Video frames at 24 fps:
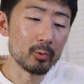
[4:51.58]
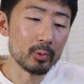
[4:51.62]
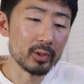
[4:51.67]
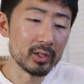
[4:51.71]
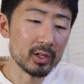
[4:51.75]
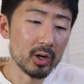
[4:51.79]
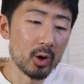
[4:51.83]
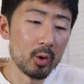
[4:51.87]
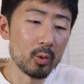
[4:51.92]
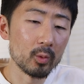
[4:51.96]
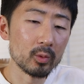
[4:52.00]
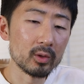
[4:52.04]
we
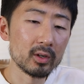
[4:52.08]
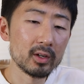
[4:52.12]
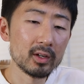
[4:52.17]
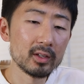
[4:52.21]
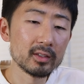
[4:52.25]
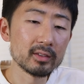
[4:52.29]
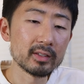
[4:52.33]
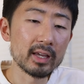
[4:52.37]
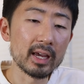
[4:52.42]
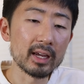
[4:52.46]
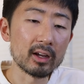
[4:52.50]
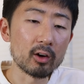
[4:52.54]
don't
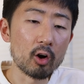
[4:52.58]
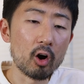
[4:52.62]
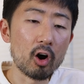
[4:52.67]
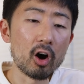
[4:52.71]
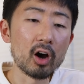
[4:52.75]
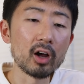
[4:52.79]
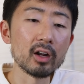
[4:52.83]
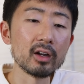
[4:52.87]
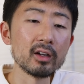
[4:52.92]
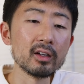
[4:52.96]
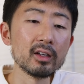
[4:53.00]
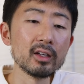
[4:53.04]
take
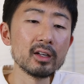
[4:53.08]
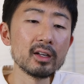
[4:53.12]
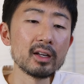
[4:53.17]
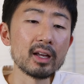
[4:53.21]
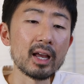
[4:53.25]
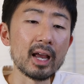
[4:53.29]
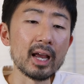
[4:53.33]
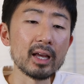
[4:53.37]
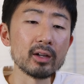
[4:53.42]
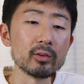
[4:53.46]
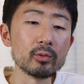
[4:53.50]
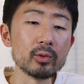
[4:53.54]
on
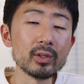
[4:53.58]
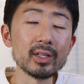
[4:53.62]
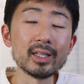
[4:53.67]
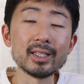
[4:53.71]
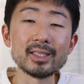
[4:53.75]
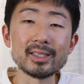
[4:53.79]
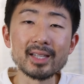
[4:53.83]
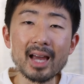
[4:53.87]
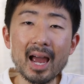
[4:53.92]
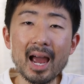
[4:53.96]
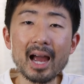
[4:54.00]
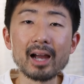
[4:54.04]
and really
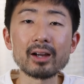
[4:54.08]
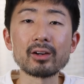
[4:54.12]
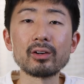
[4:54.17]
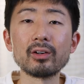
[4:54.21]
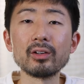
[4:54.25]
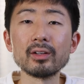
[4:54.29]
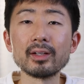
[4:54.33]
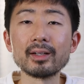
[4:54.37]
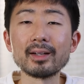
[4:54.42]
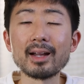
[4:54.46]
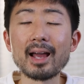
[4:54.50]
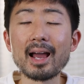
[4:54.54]

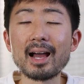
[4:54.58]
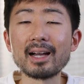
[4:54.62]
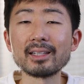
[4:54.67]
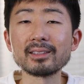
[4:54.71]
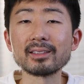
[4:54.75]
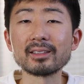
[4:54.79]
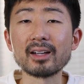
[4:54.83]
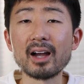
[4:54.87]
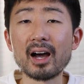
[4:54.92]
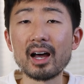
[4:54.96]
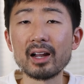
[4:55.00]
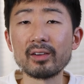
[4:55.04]
tackle and
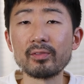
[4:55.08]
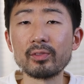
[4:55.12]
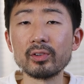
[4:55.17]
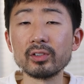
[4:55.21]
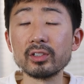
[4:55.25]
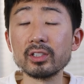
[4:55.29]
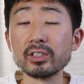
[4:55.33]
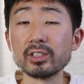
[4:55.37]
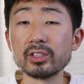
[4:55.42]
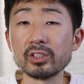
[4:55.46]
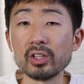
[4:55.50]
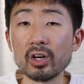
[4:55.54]
ask God for
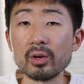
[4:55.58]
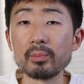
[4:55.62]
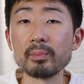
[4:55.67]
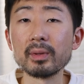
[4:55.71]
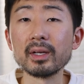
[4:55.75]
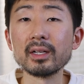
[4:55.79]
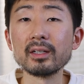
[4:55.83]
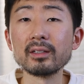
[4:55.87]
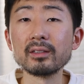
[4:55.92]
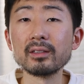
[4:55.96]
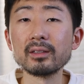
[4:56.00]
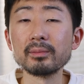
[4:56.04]

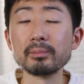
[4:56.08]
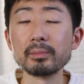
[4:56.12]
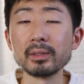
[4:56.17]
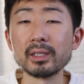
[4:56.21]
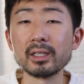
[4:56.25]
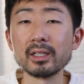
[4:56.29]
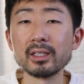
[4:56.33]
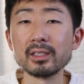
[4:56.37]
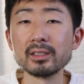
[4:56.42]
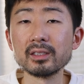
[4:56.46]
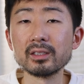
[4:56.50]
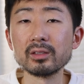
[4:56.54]
discernment
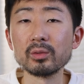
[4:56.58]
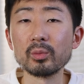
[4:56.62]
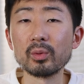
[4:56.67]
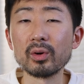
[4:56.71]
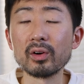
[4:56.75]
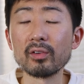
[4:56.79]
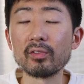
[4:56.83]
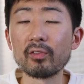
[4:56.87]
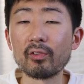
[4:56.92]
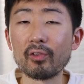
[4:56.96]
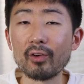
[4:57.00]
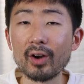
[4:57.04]
because
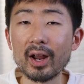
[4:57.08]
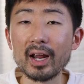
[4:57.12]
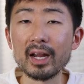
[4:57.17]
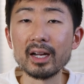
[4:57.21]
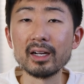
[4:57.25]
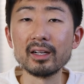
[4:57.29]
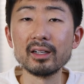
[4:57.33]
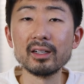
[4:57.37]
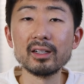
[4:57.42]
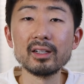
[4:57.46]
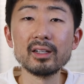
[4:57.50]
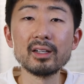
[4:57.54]
we're
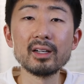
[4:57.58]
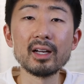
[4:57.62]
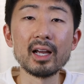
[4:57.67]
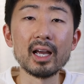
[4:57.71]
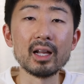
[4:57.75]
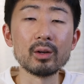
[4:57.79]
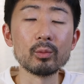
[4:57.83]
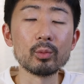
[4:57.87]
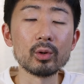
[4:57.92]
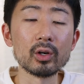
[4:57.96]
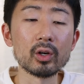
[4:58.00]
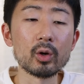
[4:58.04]
afraid
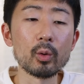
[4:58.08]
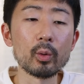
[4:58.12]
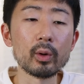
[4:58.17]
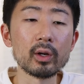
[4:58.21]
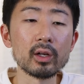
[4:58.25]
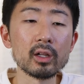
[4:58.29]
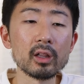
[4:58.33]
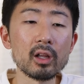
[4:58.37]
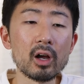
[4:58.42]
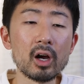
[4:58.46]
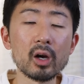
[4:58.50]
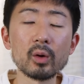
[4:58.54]
and we're
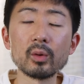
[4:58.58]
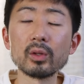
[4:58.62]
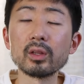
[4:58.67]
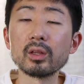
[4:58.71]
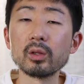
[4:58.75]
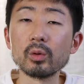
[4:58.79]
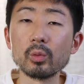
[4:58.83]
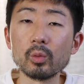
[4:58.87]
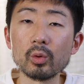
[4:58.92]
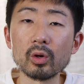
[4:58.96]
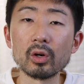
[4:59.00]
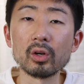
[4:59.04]
going along with
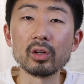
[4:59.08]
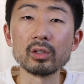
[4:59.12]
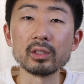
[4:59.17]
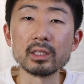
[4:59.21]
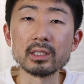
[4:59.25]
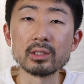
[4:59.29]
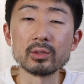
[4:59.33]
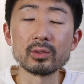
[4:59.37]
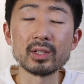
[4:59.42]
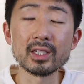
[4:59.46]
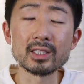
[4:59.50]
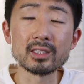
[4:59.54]
the world.
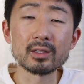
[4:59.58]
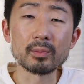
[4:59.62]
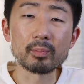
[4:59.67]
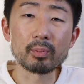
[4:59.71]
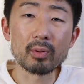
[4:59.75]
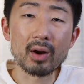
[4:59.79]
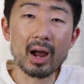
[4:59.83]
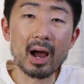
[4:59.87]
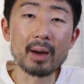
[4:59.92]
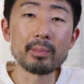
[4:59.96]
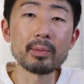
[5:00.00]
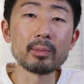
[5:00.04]
And so that's the
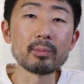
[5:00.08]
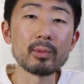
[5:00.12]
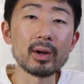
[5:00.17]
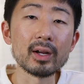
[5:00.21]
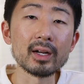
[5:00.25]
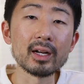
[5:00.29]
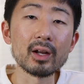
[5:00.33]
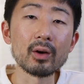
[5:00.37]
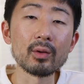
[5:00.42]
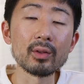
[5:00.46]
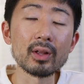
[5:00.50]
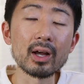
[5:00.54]
problem
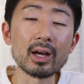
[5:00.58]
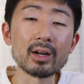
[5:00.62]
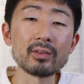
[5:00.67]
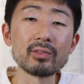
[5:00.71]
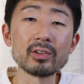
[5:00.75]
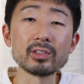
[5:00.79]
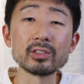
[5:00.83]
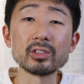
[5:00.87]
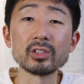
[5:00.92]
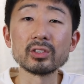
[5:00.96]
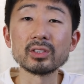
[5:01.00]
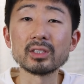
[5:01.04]
right now. A lot
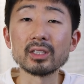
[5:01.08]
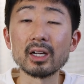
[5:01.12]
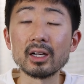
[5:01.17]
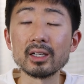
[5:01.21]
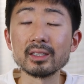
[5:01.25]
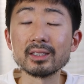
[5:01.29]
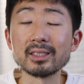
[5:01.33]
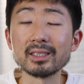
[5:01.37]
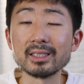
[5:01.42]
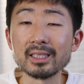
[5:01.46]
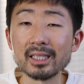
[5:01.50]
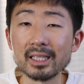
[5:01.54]
of us are
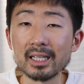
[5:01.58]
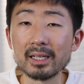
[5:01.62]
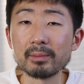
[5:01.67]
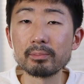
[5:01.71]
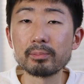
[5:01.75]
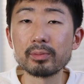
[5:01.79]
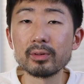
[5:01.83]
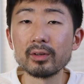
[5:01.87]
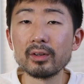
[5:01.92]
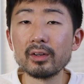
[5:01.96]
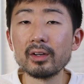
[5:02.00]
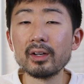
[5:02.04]

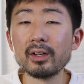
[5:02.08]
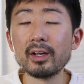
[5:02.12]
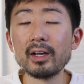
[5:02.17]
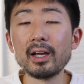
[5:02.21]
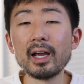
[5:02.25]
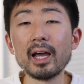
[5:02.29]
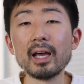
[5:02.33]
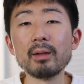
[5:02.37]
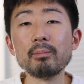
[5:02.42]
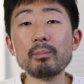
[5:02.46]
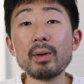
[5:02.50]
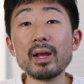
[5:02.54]
asleep,
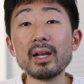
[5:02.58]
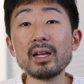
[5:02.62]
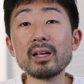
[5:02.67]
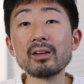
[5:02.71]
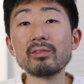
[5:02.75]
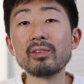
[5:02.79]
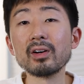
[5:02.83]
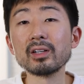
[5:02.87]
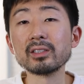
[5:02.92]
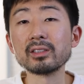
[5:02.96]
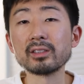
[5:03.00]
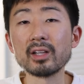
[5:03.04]
and many
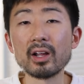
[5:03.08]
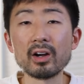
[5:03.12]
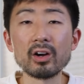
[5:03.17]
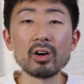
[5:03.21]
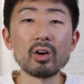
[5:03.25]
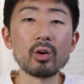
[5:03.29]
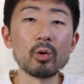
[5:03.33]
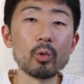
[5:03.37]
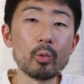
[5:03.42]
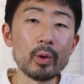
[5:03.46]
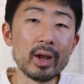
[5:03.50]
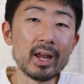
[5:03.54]
of us that are
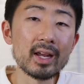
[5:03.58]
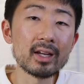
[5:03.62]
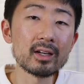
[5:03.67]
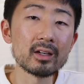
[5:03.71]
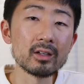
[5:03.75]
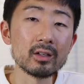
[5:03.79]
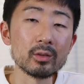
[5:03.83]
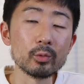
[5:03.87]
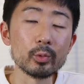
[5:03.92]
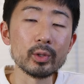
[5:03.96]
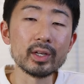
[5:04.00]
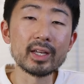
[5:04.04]
awake,
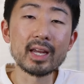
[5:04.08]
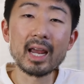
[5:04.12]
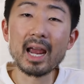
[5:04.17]
we